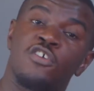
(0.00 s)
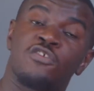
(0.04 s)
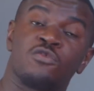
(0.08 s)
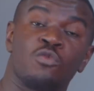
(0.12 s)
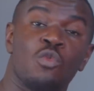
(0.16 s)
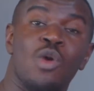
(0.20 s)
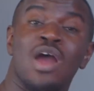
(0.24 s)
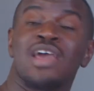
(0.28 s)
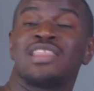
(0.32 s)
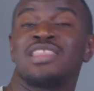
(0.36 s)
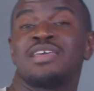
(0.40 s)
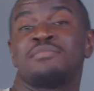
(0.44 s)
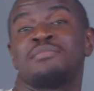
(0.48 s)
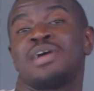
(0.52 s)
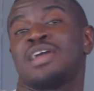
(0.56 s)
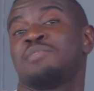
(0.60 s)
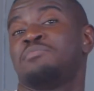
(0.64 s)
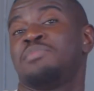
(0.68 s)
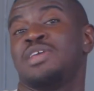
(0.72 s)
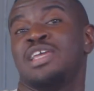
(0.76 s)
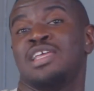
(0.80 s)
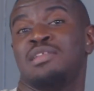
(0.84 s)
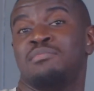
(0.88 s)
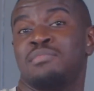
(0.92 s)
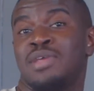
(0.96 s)
why they might
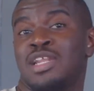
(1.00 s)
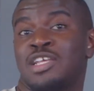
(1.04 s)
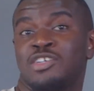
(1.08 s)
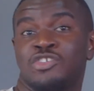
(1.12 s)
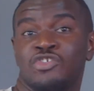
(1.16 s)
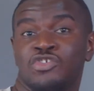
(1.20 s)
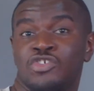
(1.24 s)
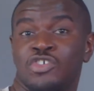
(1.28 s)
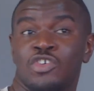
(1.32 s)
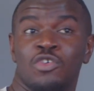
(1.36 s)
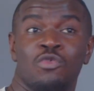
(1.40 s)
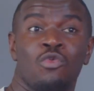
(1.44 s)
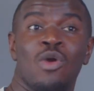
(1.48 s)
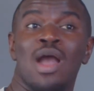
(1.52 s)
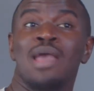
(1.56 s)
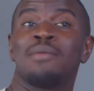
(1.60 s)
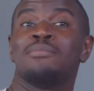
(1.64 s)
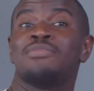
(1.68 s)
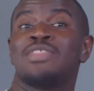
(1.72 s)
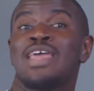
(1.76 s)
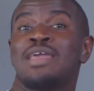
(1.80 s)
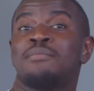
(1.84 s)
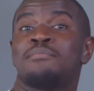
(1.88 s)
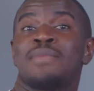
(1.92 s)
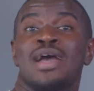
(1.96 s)
be in ministry, or why
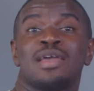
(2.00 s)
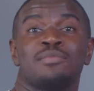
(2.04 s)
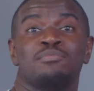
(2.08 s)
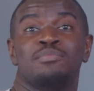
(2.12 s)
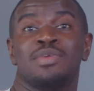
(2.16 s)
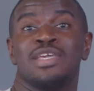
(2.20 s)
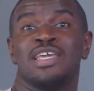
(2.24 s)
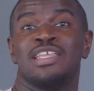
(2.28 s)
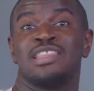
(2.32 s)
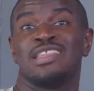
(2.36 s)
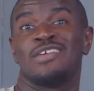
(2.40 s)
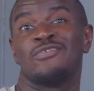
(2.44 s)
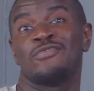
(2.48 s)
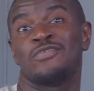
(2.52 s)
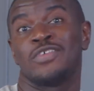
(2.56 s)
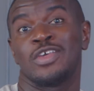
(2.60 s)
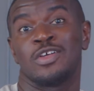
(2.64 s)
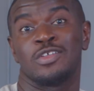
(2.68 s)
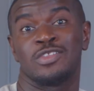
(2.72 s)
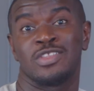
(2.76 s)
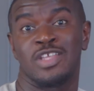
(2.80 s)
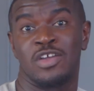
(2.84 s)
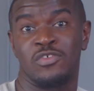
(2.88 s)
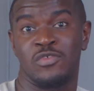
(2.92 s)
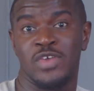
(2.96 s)
they might be in the field
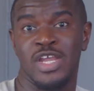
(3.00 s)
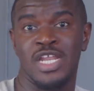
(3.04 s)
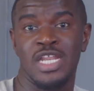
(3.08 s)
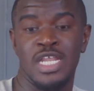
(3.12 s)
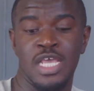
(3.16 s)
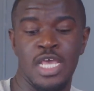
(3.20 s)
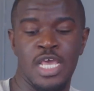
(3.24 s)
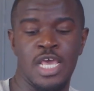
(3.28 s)
they're in,